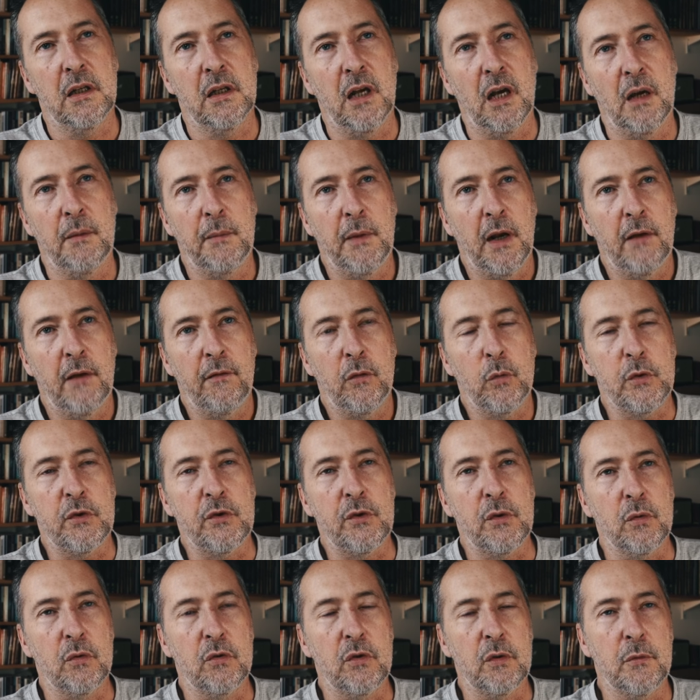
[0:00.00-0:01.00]
I mean, I've always
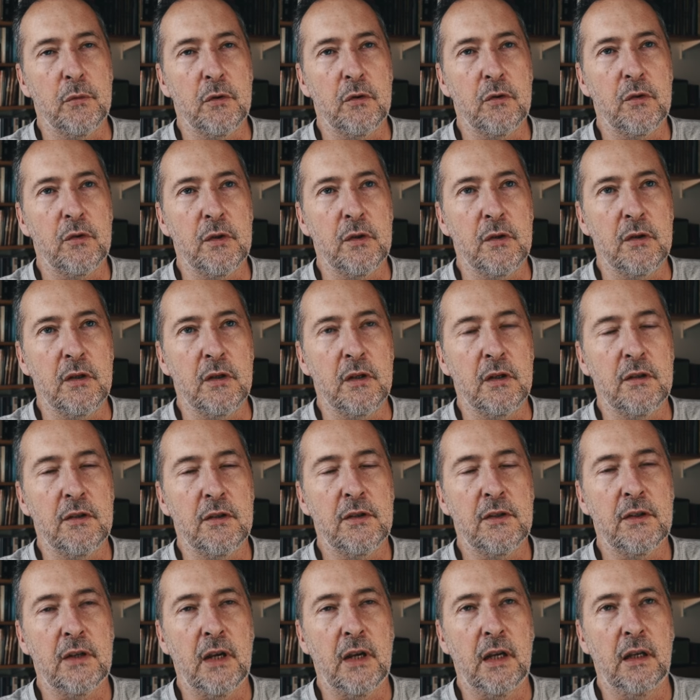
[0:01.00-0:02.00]
thought democracy is an
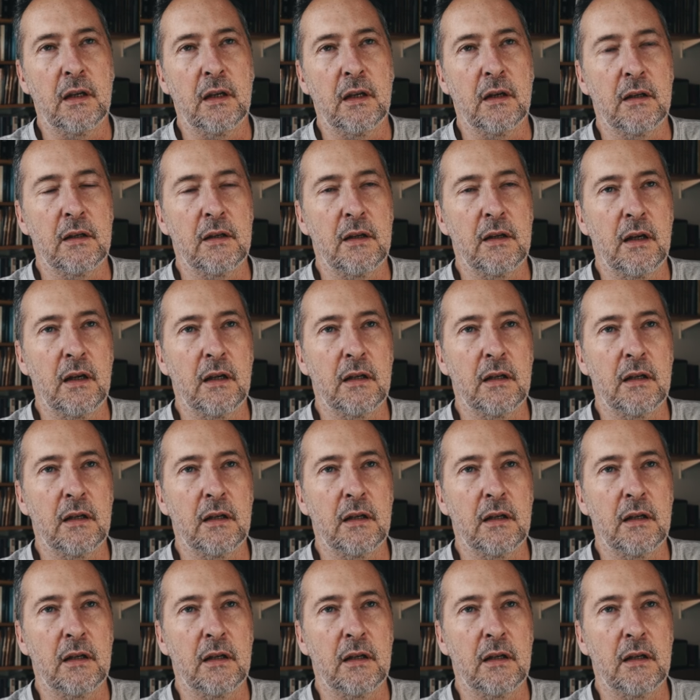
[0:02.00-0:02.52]
insane idea.